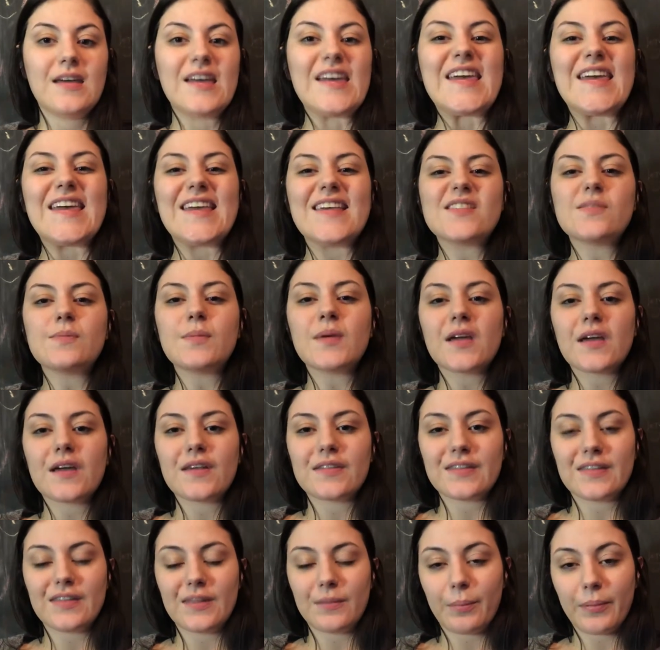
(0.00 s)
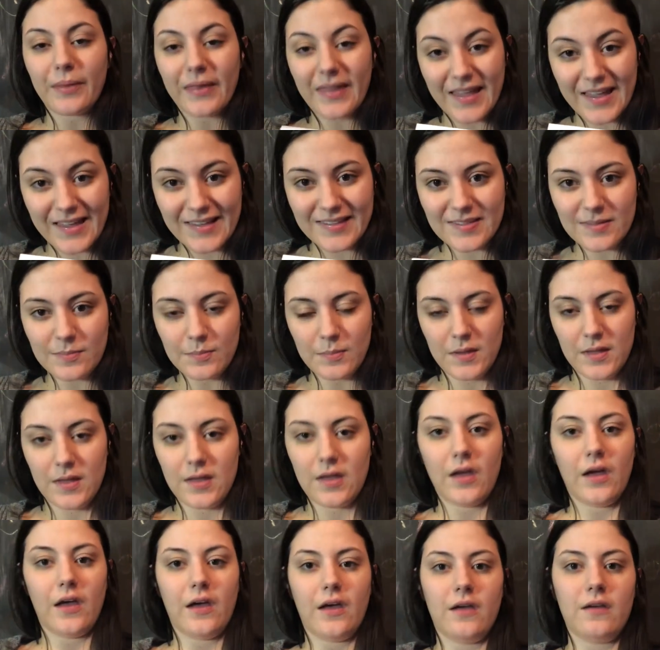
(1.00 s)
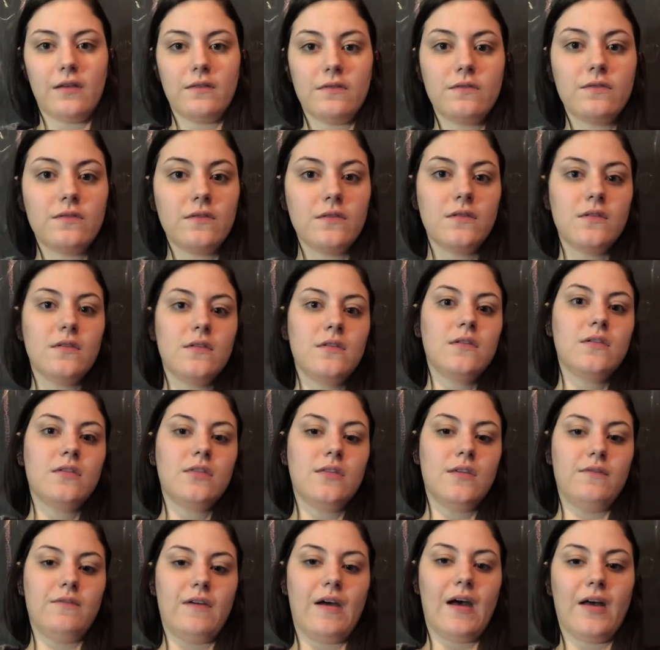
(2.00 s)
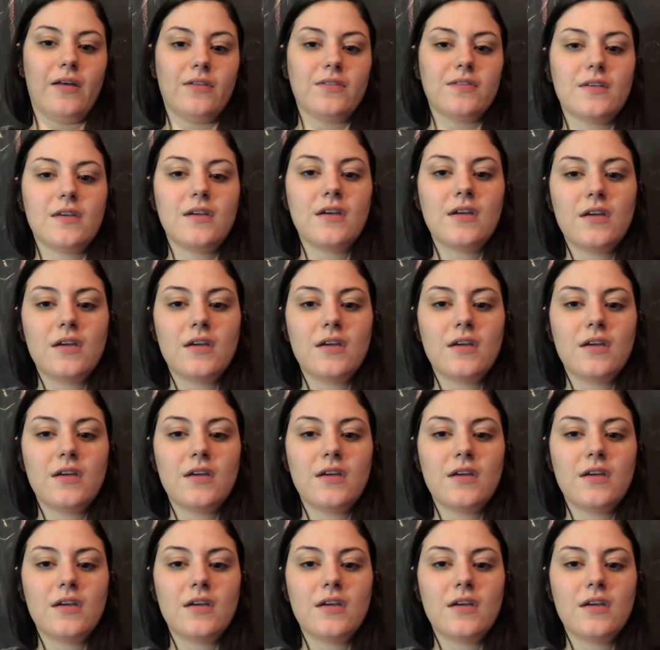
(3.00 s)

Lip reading: is because of the placement of the vowels.